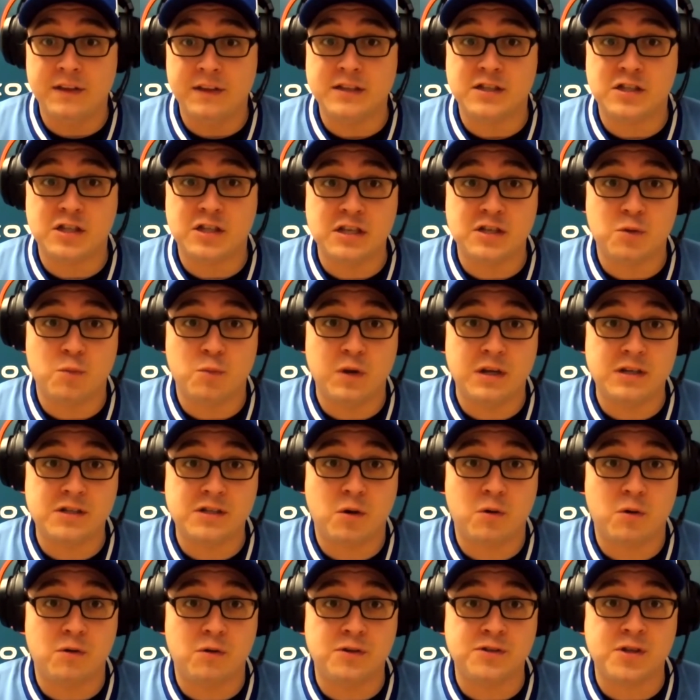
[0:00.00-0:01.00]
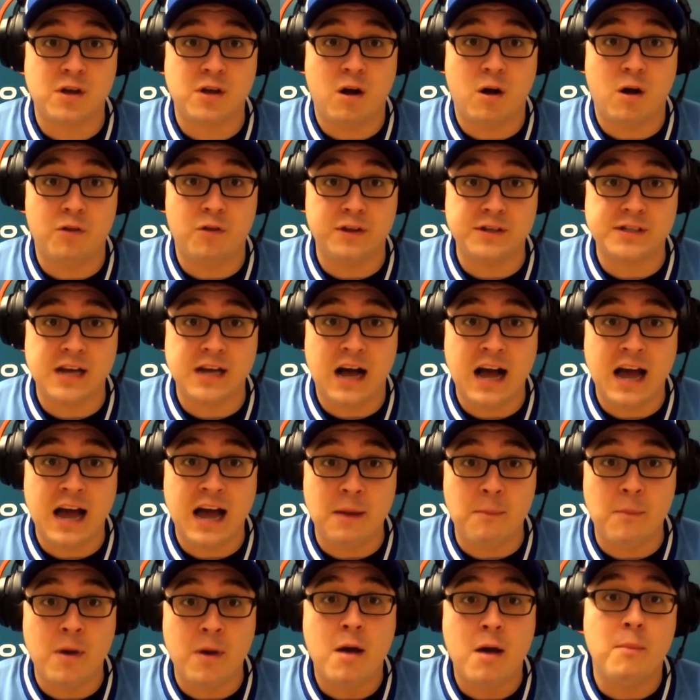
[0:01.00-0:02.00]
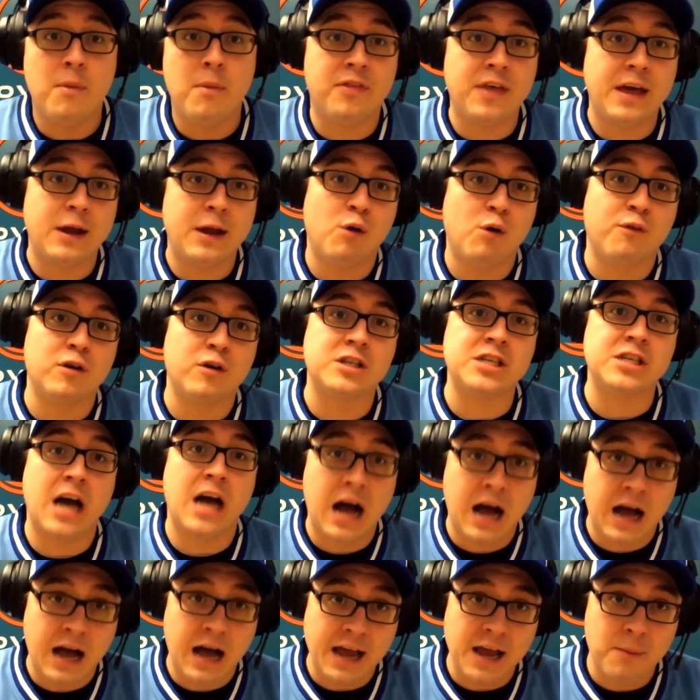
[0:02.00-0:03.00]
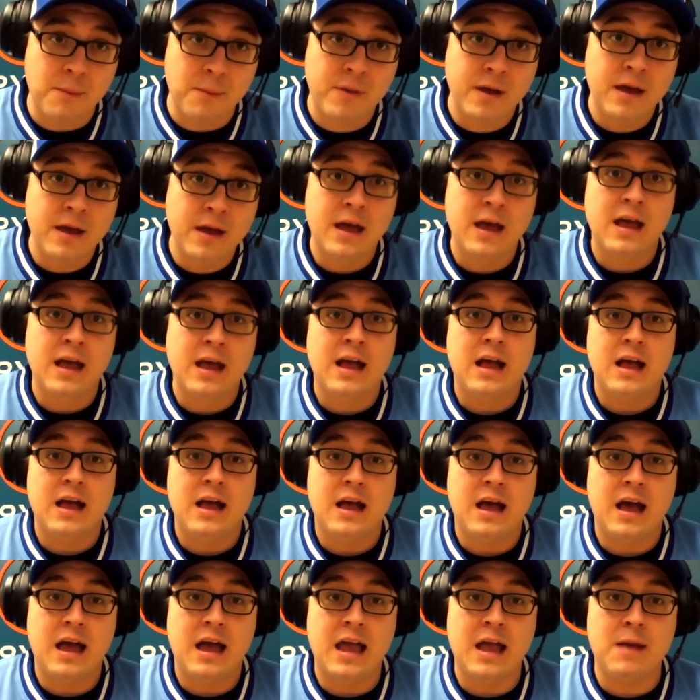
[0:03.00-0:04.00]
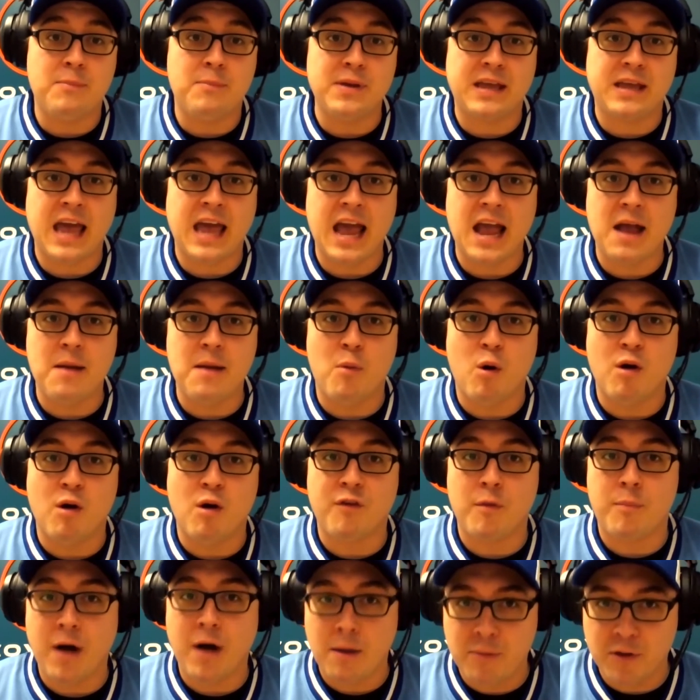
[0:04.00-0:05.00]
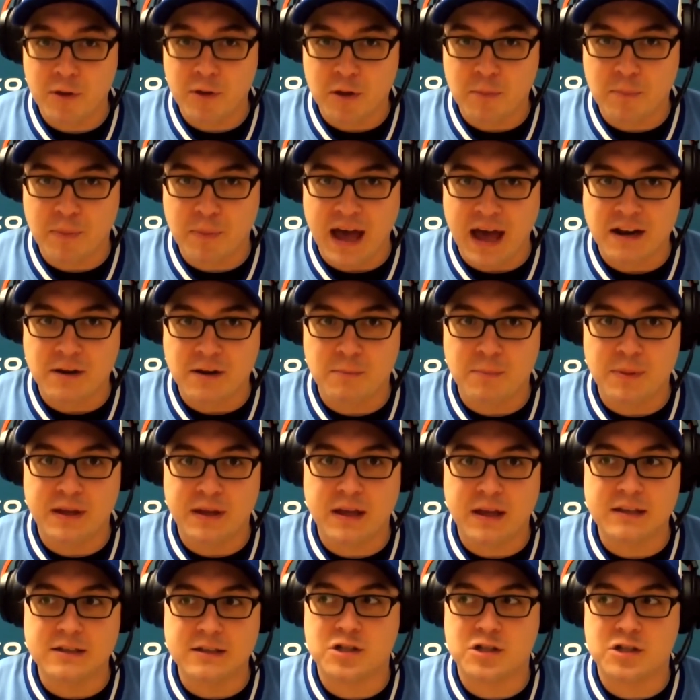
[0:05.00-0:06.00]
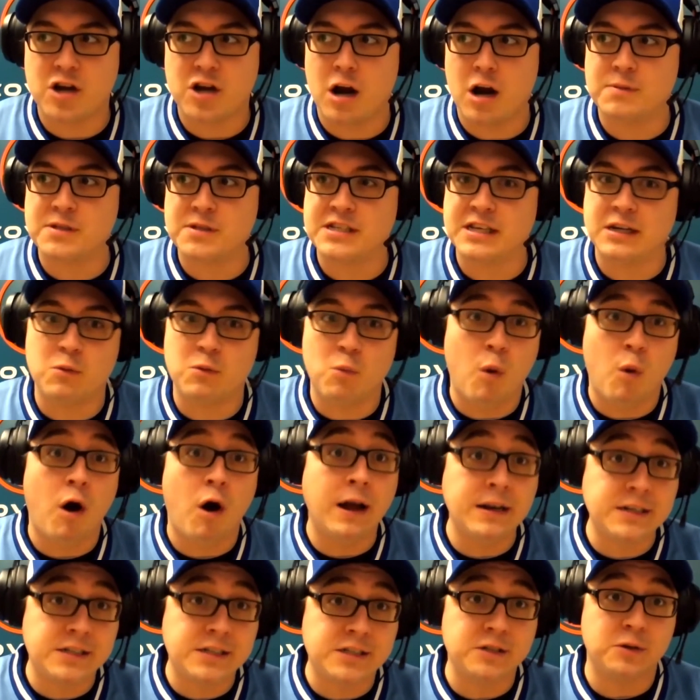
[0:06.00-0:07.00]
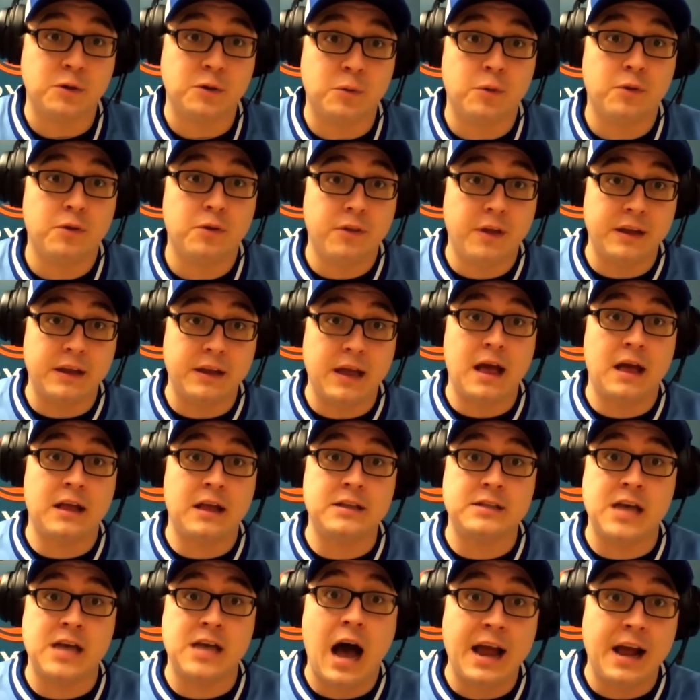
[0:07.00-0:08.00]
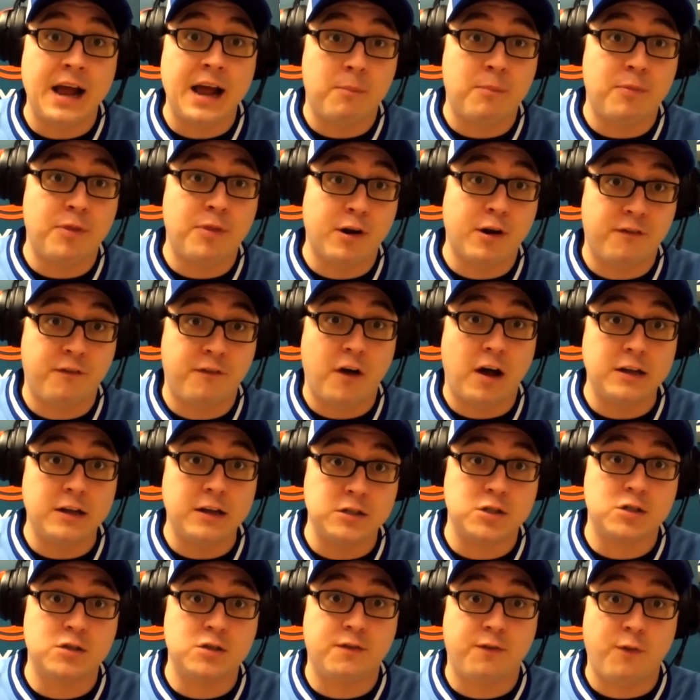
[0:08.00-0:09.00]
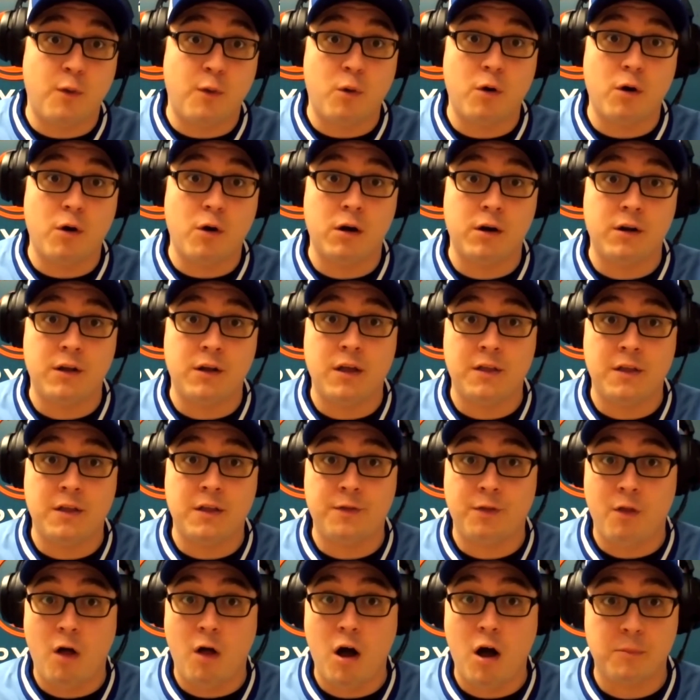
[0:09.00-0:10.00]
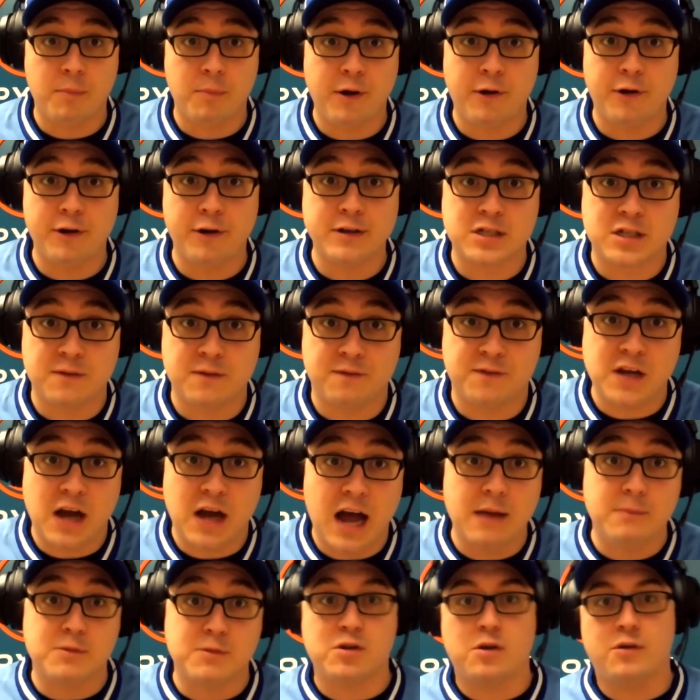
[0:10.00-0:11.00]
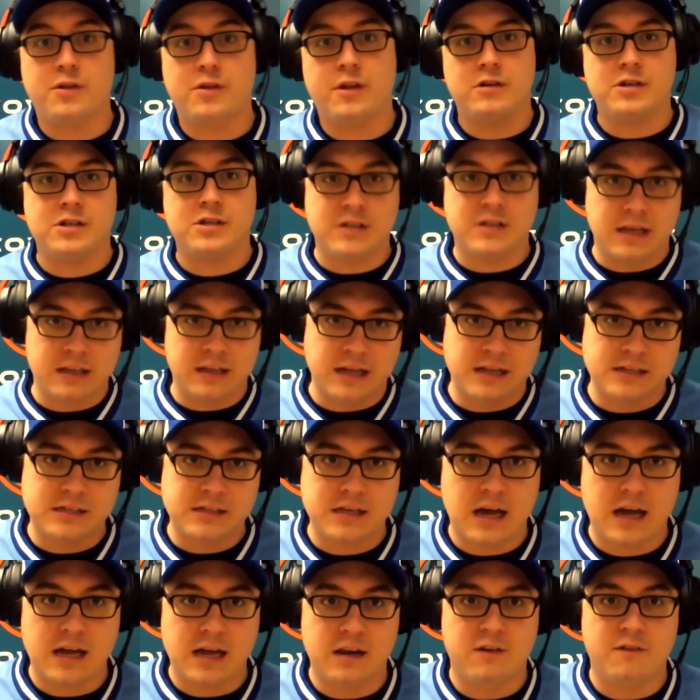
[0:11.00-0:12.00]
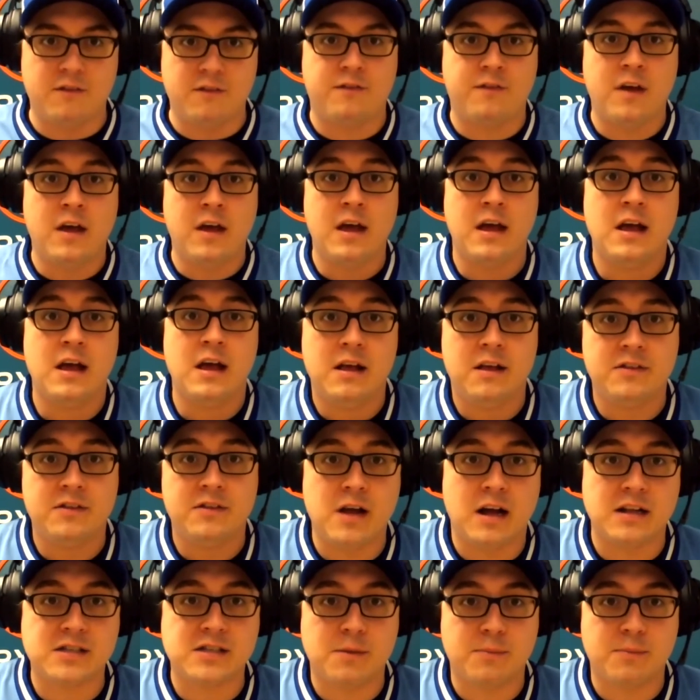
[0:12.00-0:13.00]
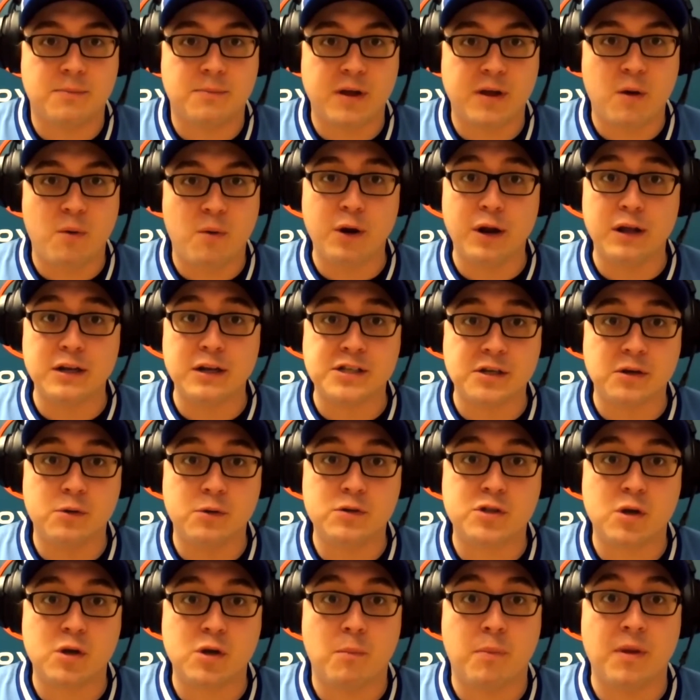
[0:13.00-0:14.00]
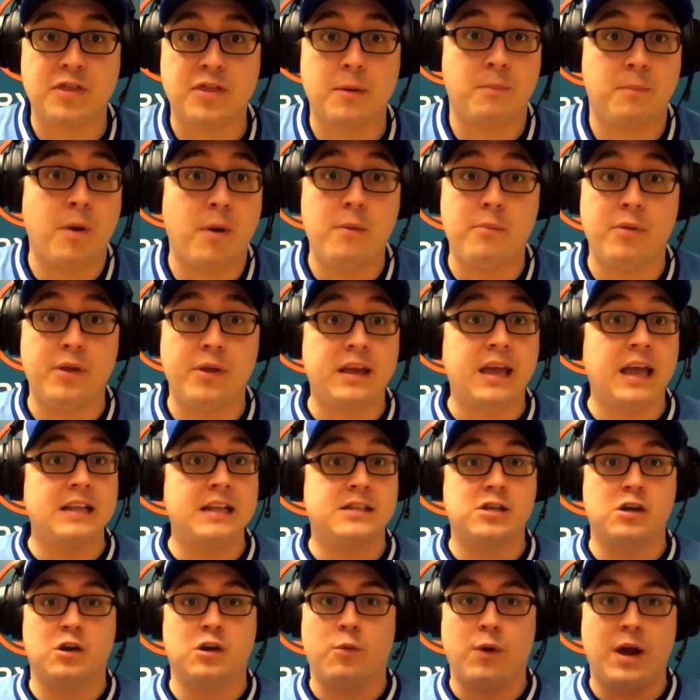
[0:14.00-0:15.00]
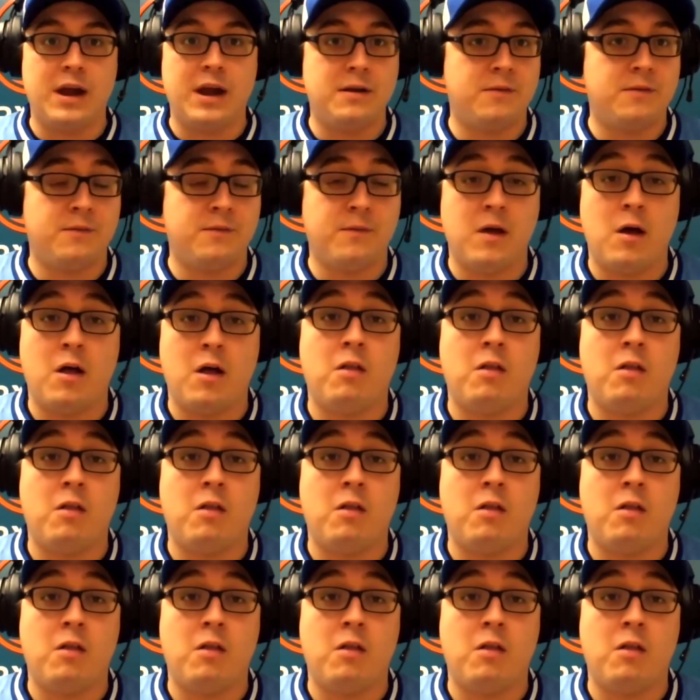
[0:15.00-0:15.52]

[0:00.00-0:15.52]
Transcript: these season win totals all the time. But then over time, it became more of a public bet because sharps didn't want to like tie up their funds for long periods of time. So they were just like, that's kind of not something I want to do. So, but the public, it's a great.